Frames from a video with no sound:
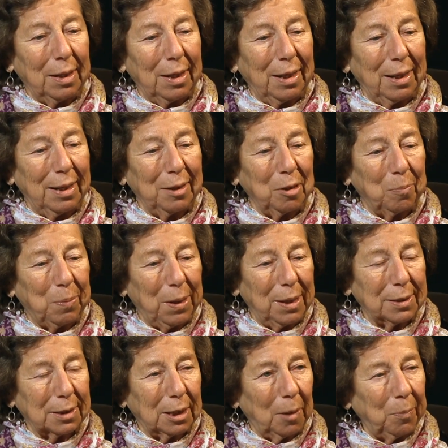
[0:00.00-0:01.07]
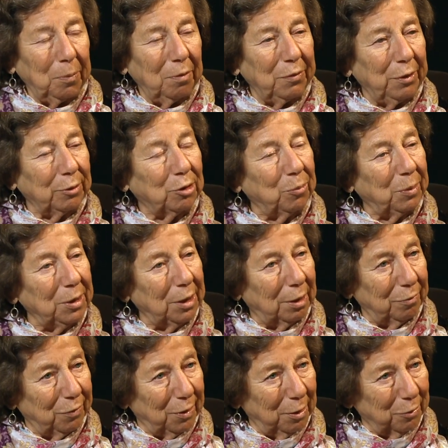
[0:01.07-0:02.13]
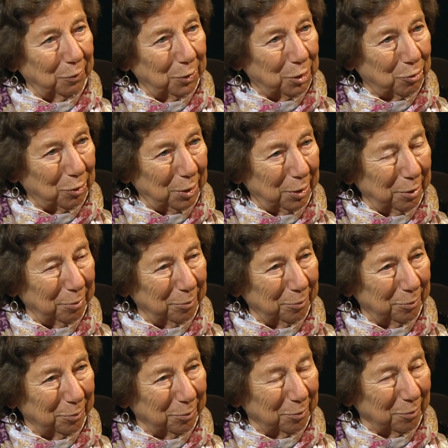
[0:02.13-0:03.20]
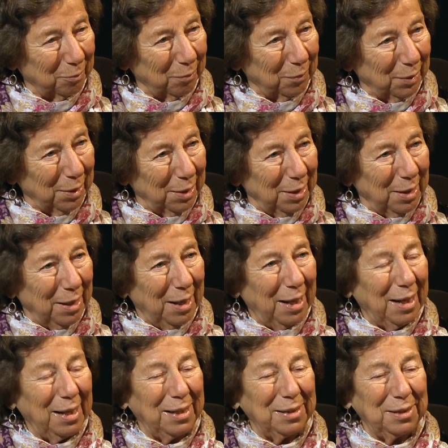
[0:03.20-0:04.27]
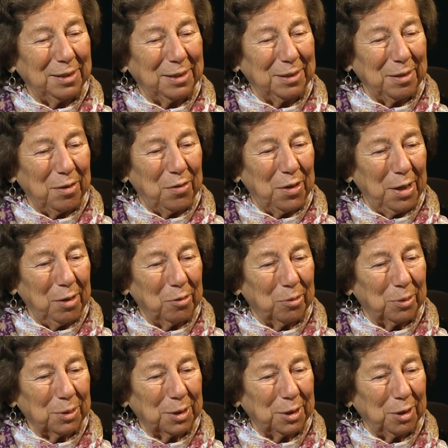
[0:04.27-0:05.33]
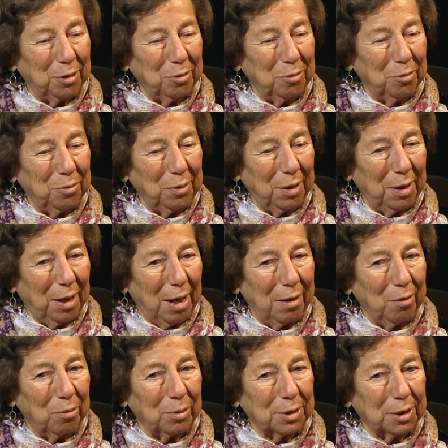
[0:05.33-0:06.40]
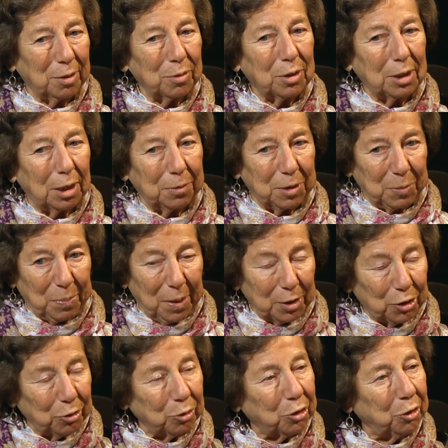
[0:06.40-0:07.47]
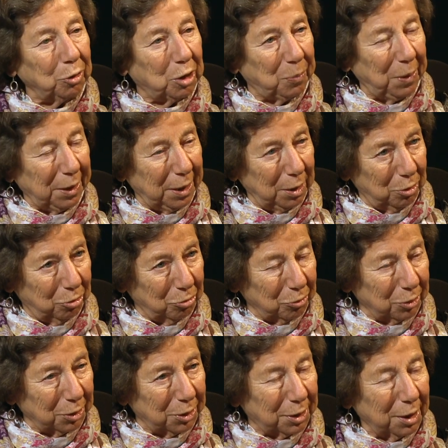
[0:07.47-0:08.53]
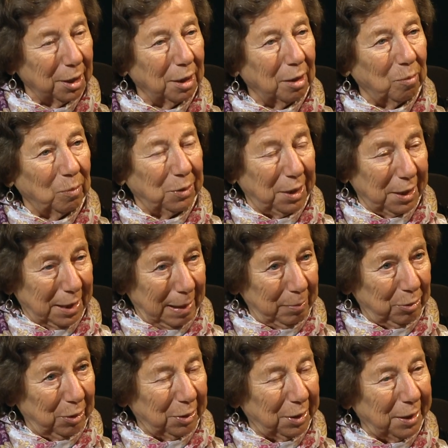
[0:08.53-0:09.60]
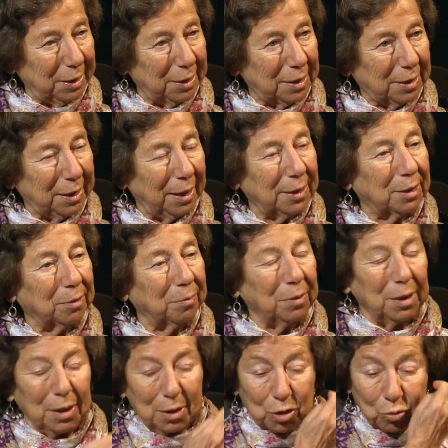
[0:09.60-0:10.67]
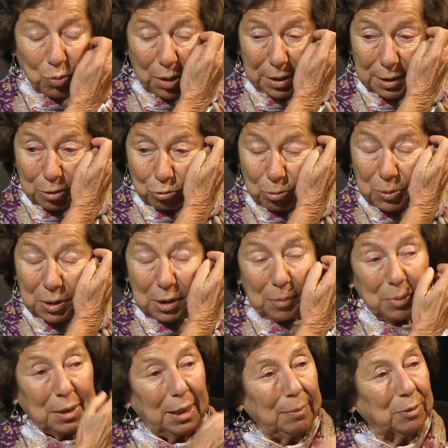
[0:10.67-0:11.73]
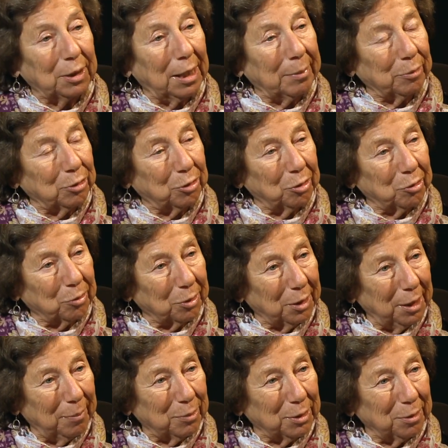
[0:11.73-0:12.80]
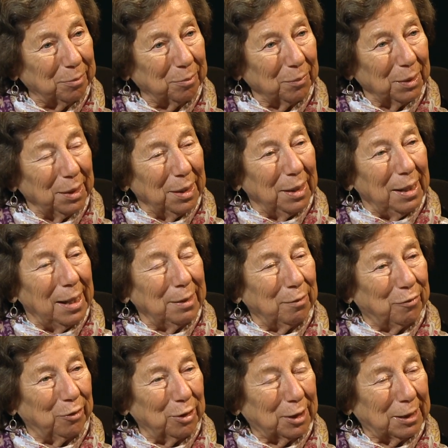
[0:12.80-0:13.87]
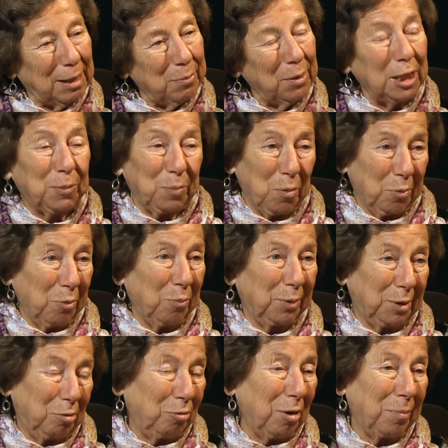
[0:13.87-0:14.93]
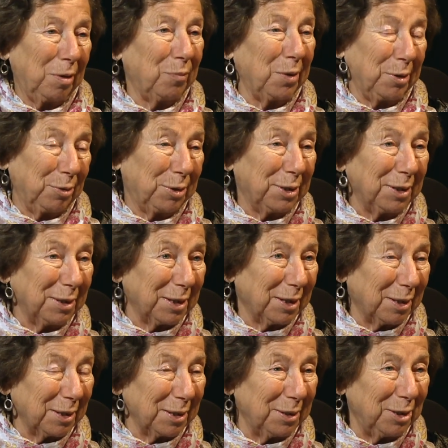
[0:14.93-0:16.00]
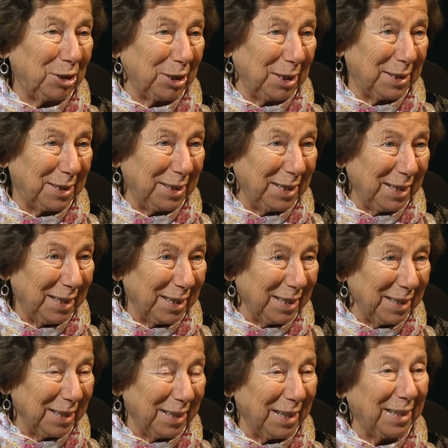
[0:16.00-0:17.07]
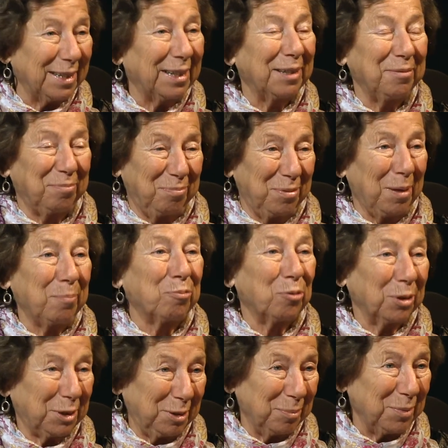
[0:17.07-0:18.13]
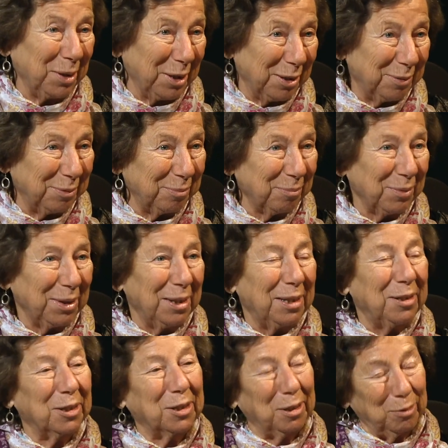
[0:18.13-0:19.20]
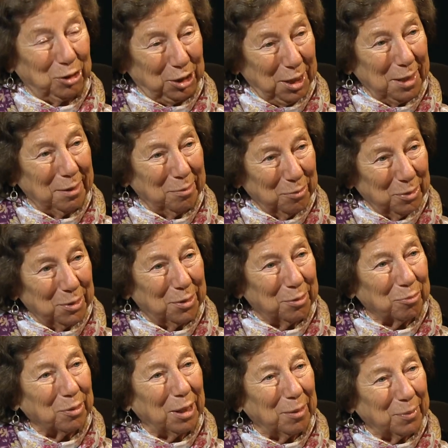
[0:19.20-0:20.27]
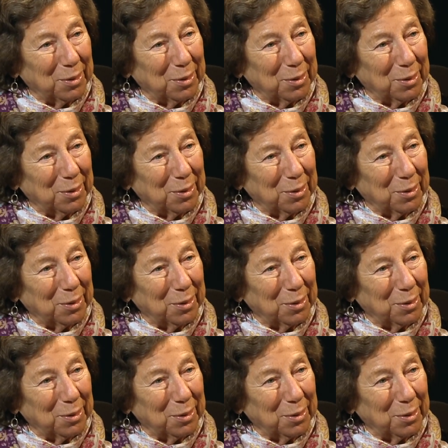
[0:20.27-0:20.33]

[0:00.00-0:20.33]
And the past couple of years have been nonviolence training. Mm -hmm. And they also I also sponsored two speaking tours when they came to the United States. Twice groups of them came to Amherst and Northampton, and the first time they spoke it was in Rabbi Weiner Synagogue in the JCA, sure. and I, yeah. I brought them there and oh. negotiated so with the rabbi.